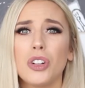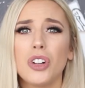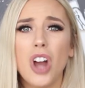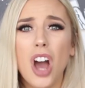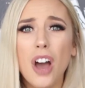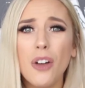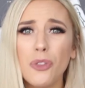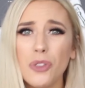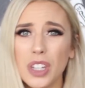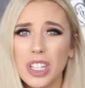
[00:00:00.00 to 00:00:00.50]

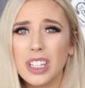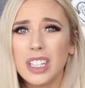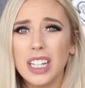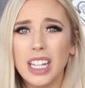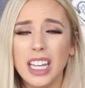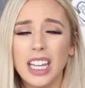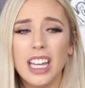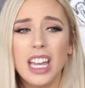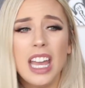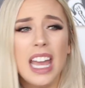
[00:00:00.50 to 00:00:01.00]
not feeling
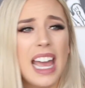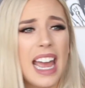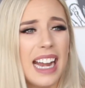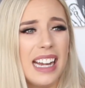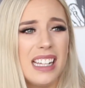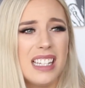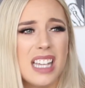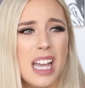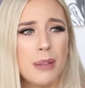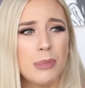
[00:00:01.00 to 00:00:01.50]
it,
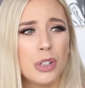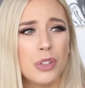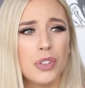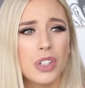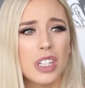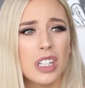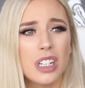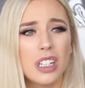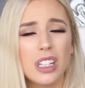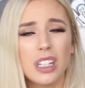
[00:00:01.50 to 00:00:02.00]
anytime you're
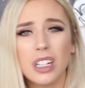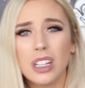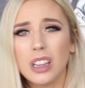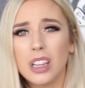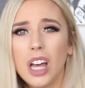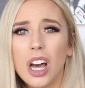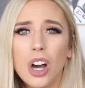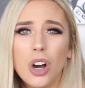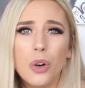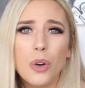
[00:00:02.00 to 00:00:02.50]
feeling a little
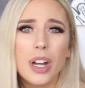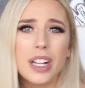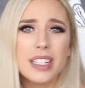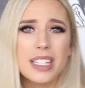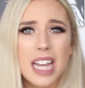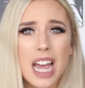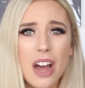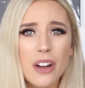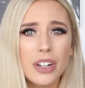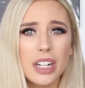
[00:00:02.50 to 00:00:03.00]
low and
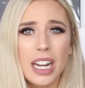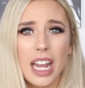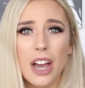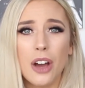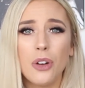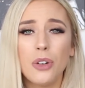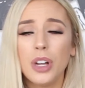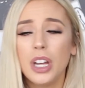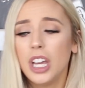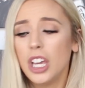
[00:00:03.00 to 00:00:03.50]
down and
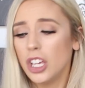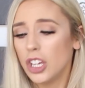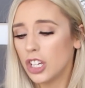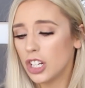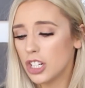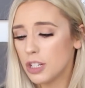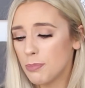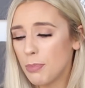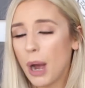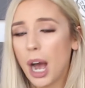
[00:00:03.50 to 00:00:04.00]
out, you can
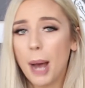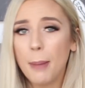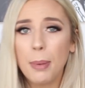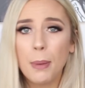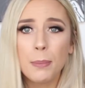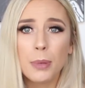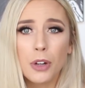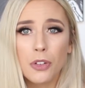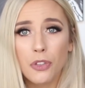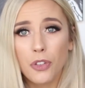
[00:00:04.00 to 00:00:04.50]
just pop
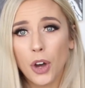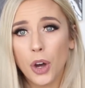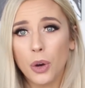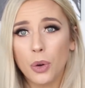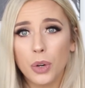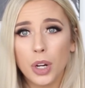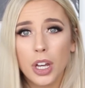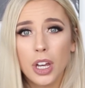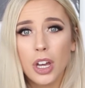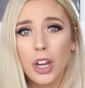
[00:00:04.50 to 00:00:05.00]
up your
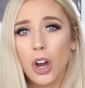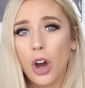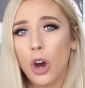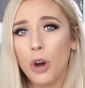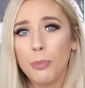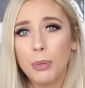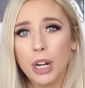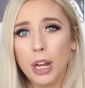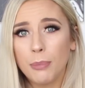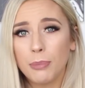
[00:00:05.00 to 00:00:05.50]
phone,
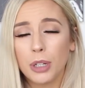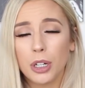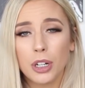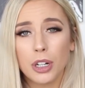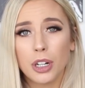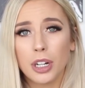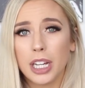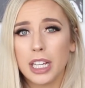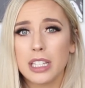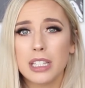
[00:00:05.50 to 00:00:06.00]
open up
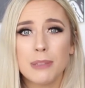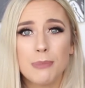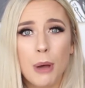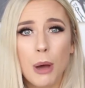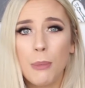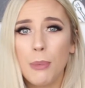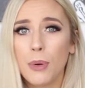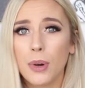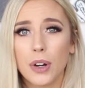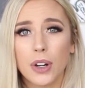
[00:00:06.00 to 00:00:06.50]
your
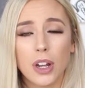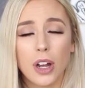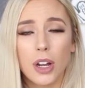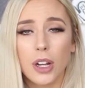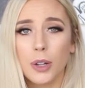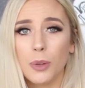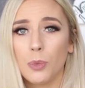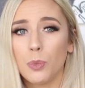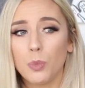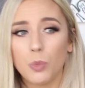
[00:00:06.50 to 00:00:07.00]
inspo board
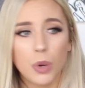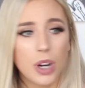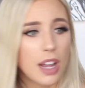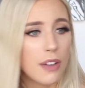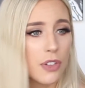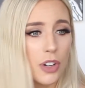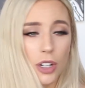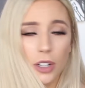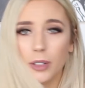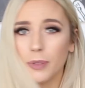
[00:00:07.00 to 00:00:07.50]
on
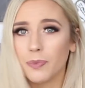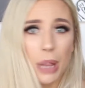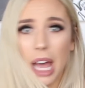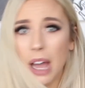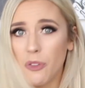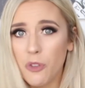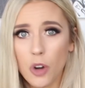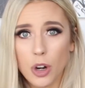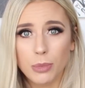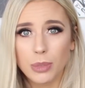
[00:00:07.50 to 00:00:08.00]
whatever
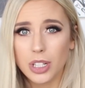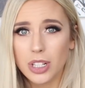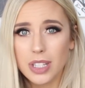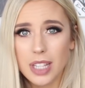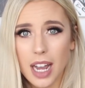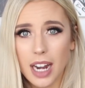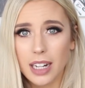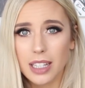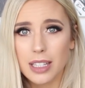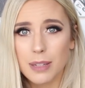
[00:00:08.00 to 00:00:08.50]
platform you
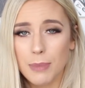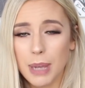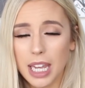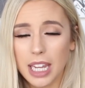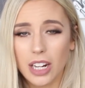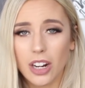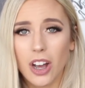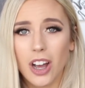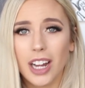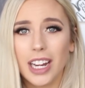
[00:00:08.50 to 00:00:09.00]
decided to make
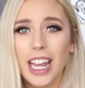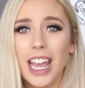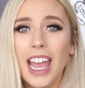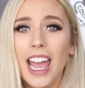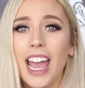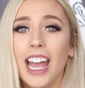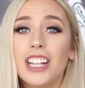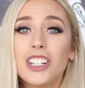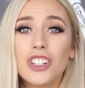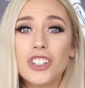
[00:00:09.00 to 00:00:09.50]
it on,
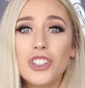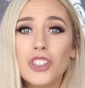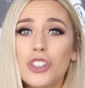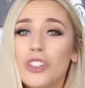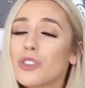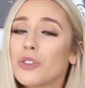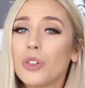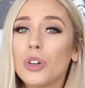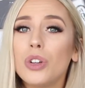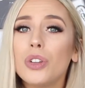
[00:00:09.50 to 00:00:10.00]
and just
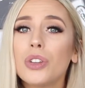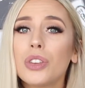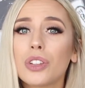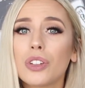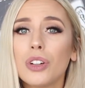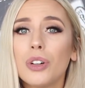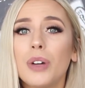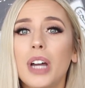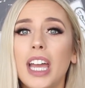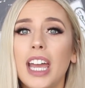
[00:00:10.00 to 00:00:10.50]
scroll
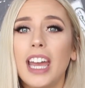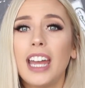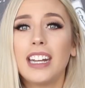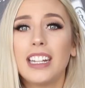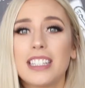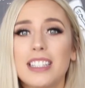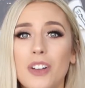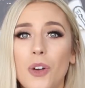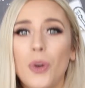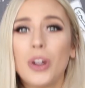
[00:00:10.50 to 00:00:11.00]
through it, and
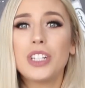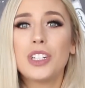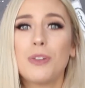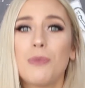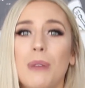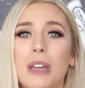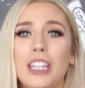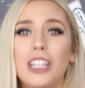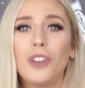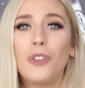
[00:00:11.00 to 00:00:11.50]
it's going to
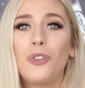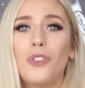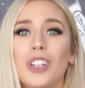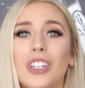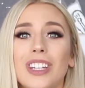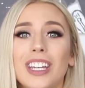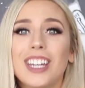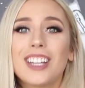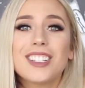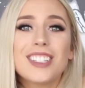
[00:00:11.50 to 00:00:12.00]
make you
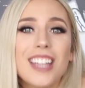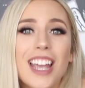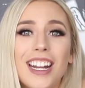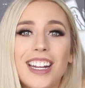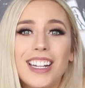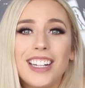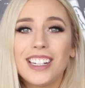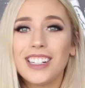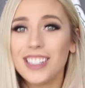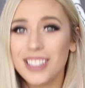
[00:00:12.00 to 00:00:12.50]
feel
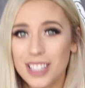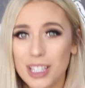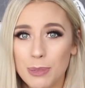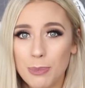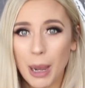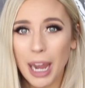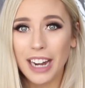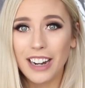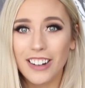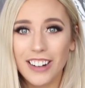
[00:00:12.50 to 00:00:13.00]
excited and
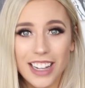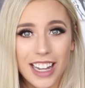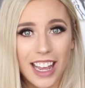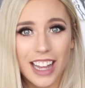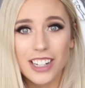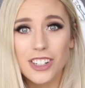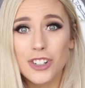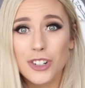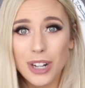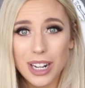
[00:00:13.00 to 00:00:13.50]
inspired
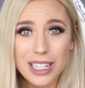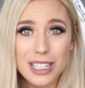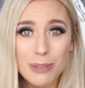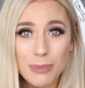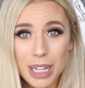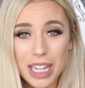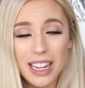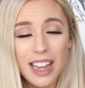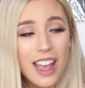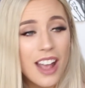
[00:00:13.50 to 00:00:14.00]
again. Trust
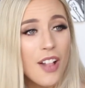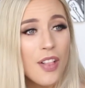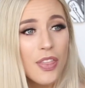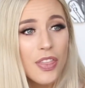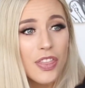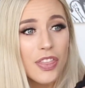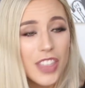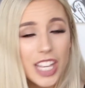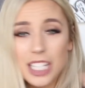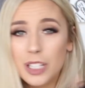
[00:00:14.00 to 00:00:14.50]
me,
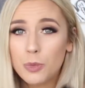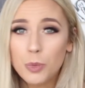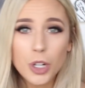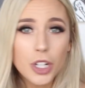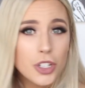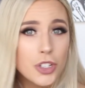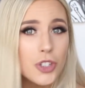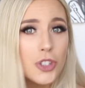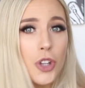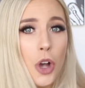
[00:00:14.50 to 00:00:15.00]
this
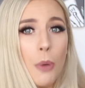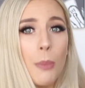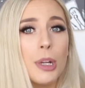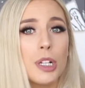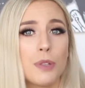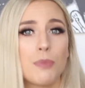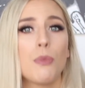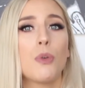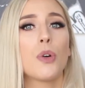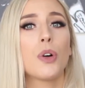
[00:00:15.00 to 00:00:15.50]
works so
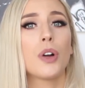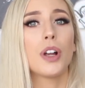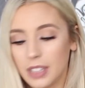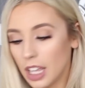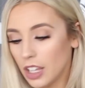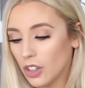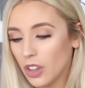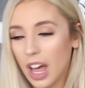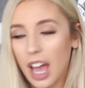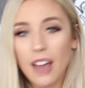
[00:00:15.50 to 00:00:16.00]
much more than
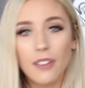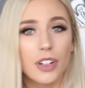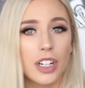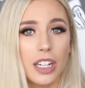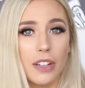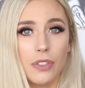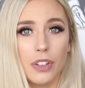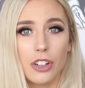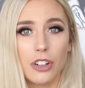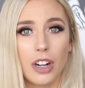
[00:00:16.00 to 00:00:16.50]
you'll ever
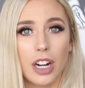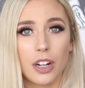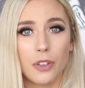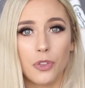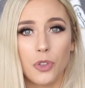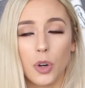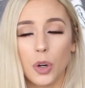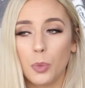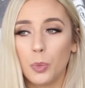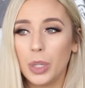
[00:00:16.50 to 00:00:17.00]
give it credit
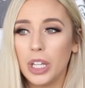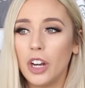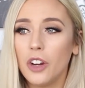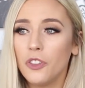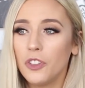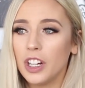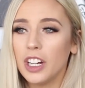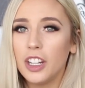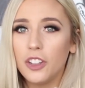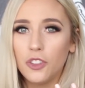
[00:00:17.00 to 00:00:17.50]
for. We are
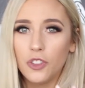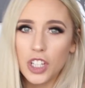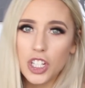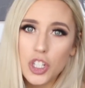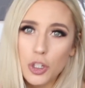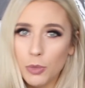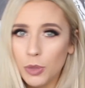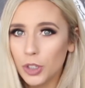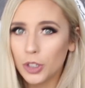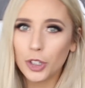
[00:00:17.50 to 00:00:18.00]
very
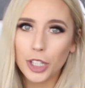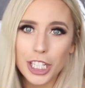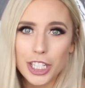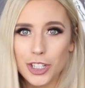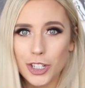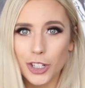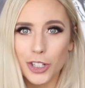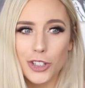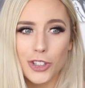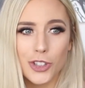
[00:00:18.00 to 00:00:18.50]
visual
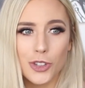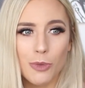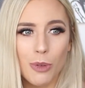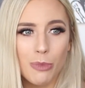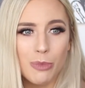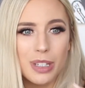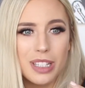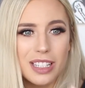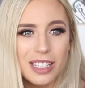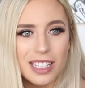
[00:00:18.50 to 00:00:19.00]
creatures, so when
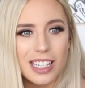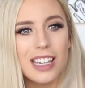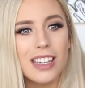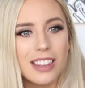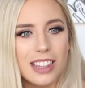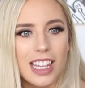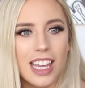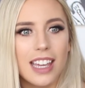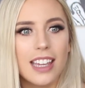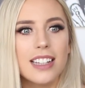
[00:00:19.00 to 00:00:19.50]
we see
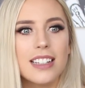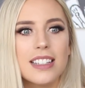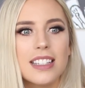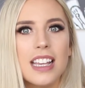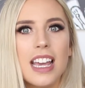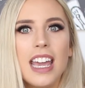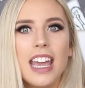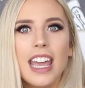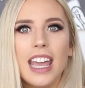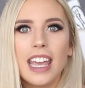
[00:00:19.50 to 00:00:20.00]
things,
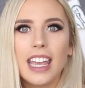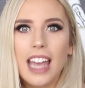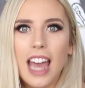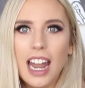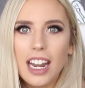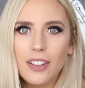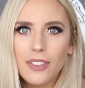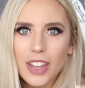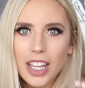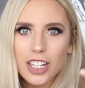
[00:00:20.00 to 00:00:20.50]
it
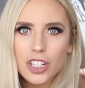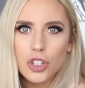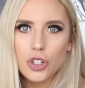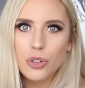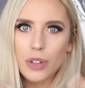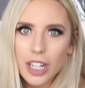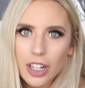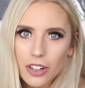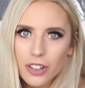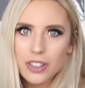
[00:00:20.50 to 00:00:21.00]
kind of like
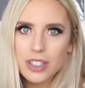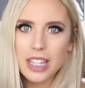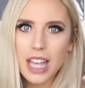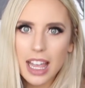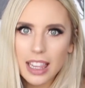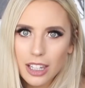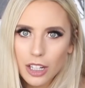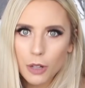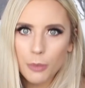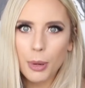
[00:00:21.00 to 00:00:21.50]
triggers
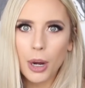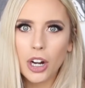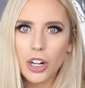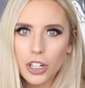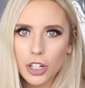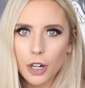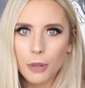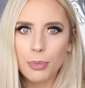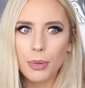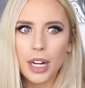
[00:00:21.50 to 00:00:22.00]
that little part in
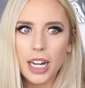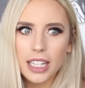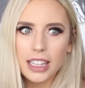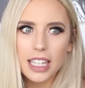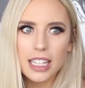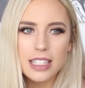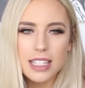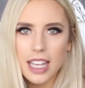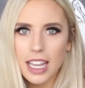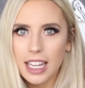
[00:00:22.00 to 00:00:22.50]
our brain
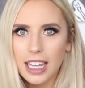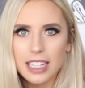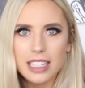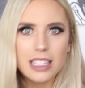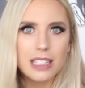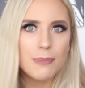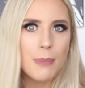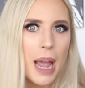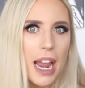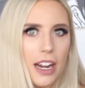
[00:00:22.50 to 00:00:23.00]
that's like
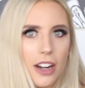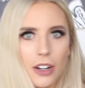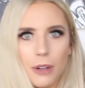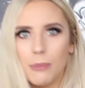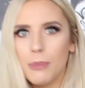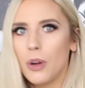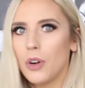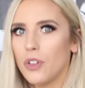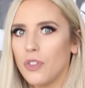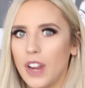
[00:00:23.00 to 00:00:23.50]
inspired and
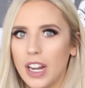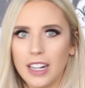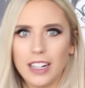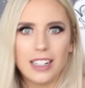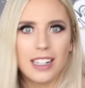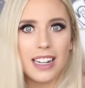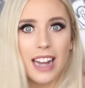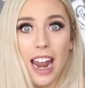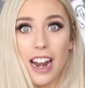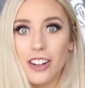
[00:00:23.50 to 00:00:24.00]
motivated
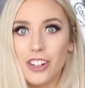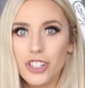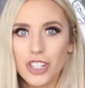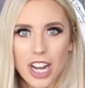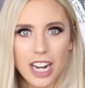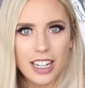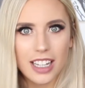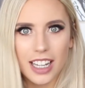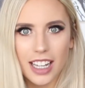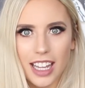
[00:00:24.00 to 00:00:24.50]
and
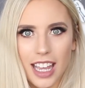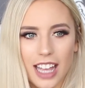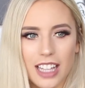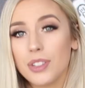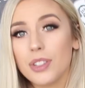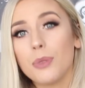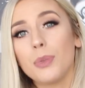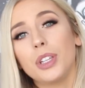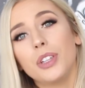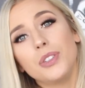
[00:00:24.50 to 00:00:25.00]
energetic again.
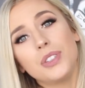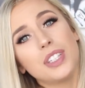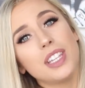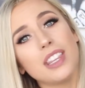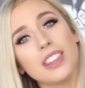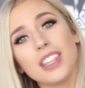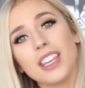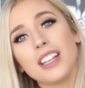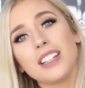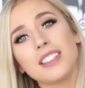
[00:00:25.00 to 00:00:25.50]
So when you
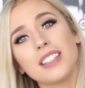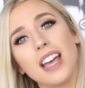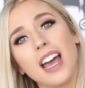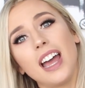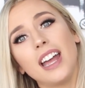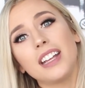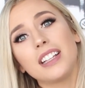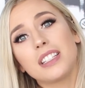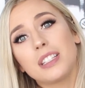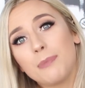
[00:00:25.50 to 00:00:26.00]
see things
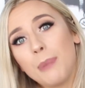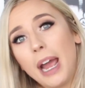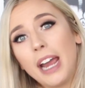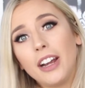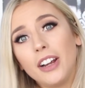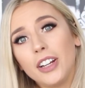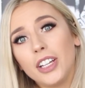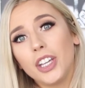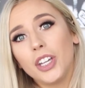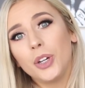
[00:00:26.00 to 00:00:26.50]
that
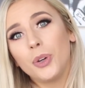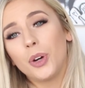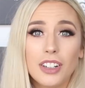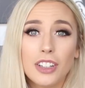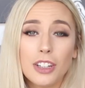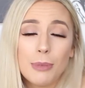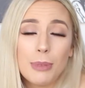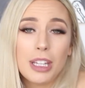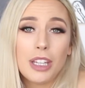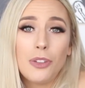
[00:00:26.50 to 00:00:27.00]
inspire you or
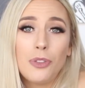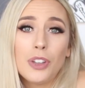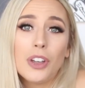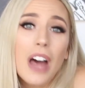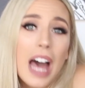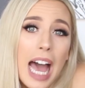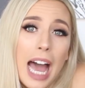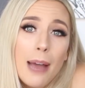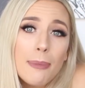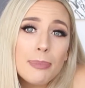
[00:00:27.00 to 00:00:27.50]
that make you feel
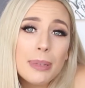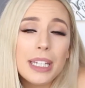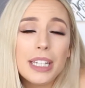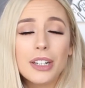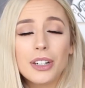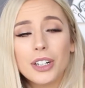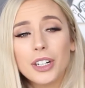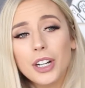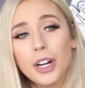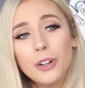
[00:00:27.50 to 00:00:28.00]
happy
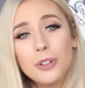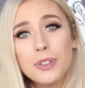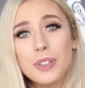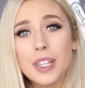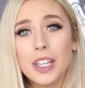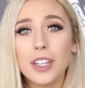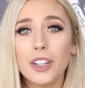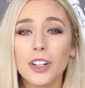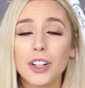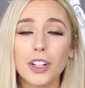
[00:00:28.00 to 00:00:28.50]
or cozy,
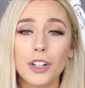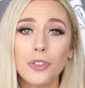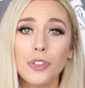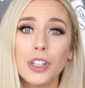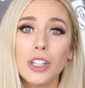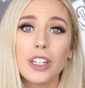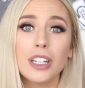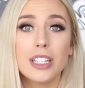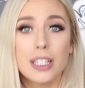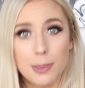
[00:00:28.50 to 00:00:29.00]
you're gonna
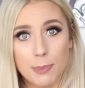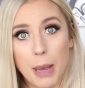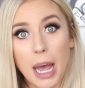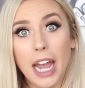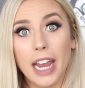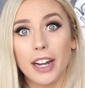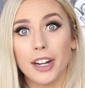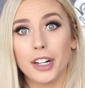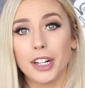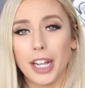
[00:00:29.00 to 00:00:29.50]
feel
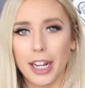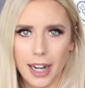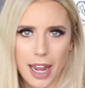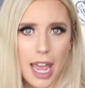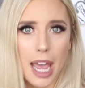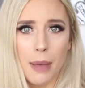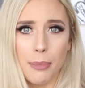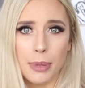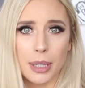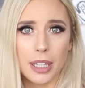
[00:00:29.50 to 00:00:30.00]
inspired and
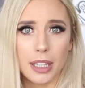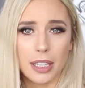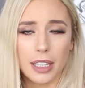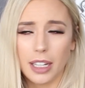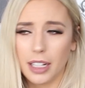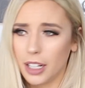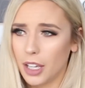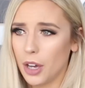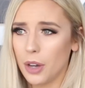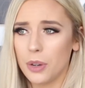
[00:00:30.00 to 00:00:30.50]
happy
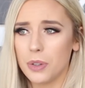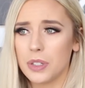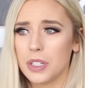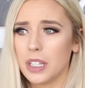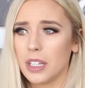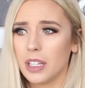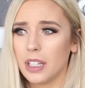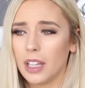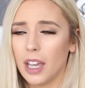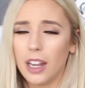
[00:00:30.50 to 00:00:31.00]
and
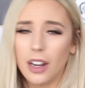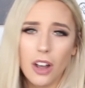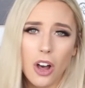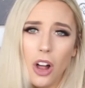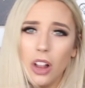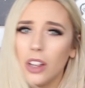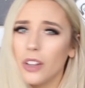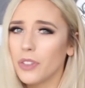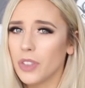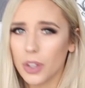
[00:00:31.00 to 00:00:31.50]
cozy and
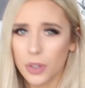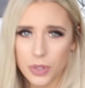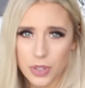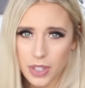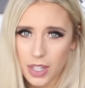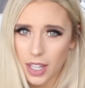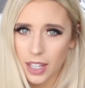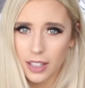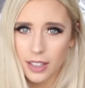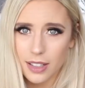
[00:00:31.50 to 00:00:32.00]
all of those
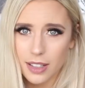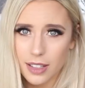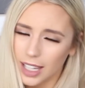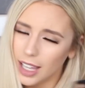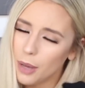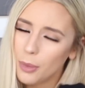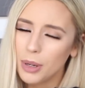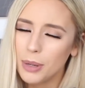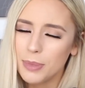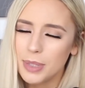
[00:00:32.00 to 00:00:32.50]
things. You
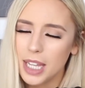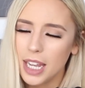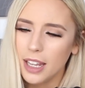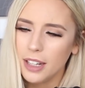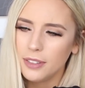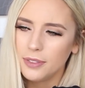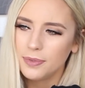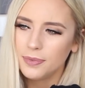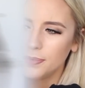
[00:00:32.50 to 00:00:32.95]
get what I'm saying?